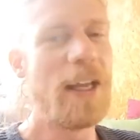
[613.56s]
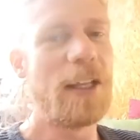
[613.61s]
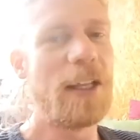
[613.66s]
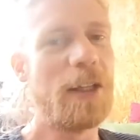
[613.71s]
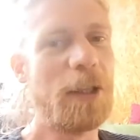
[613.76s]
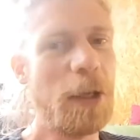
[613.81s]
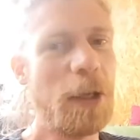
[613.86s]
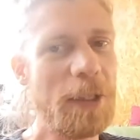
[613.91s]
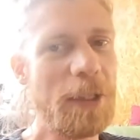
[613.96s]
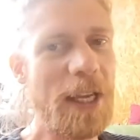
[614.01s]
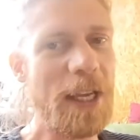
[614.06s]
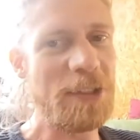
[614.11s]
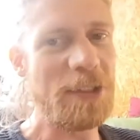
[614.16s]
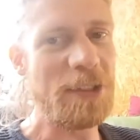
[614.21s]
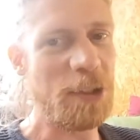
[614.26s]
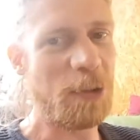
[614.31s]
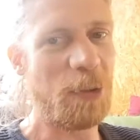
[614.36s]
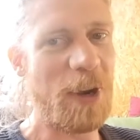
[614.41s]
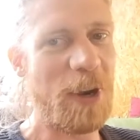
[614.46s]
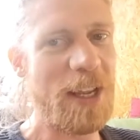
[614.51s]
not
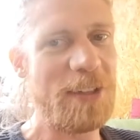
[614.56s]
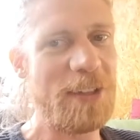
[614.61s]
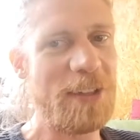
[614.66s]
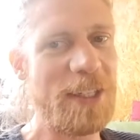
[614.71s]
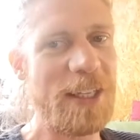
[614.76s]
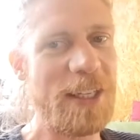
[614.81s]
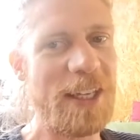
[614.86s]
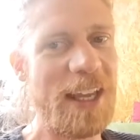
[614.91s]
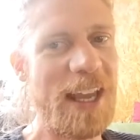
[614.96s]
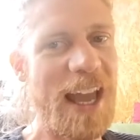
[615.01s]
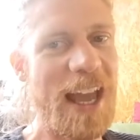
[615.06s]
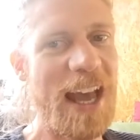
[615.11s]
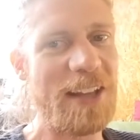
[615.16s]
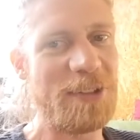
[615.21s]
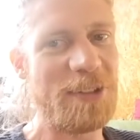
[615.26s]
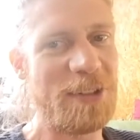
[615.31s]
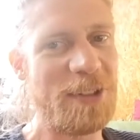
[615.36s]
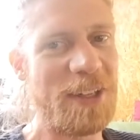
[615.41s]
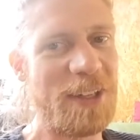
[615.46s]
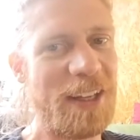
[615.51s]
as crazy
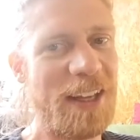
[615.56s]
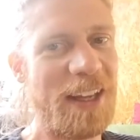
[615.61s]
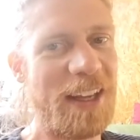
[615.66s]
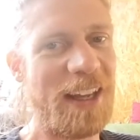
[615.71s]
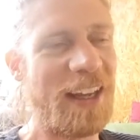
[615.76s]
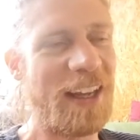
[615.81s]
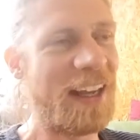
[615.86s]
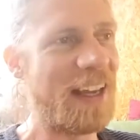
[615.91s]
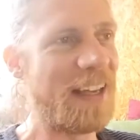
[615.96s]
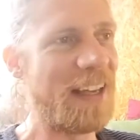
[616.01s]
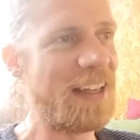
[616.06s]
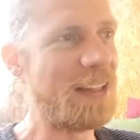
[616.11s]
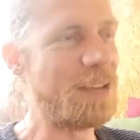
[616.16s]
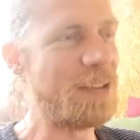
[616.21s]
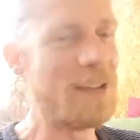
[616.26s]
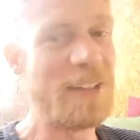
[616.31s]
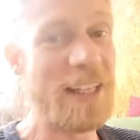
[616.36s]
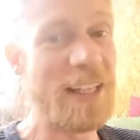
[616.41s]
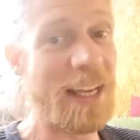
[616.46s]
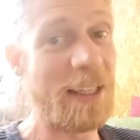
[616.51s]
as it
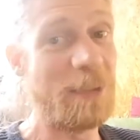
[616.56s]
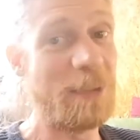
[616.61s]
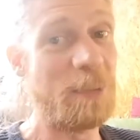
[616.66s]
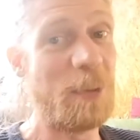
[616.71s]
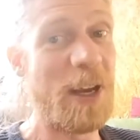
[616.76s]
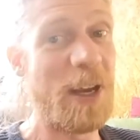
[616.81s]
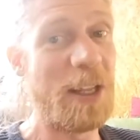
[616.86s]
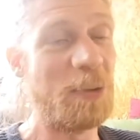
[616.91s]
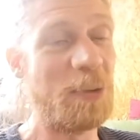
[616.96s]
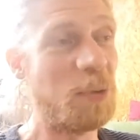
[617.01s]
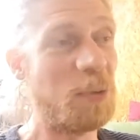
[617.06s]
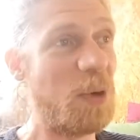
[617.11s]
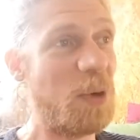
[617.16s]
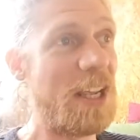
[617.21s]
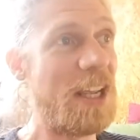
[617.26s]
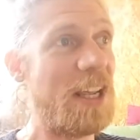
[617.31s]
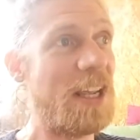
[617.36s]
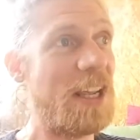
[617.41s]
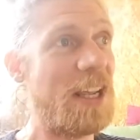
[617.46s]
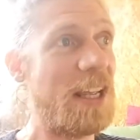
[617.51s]
did when
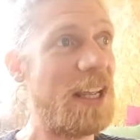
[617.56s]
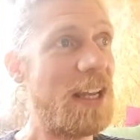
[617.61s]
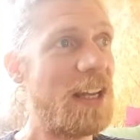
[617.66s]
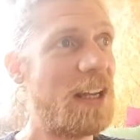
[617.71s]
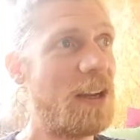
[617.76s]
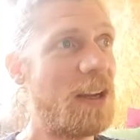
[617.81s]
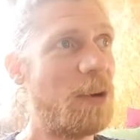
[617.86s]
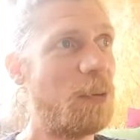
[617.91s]
we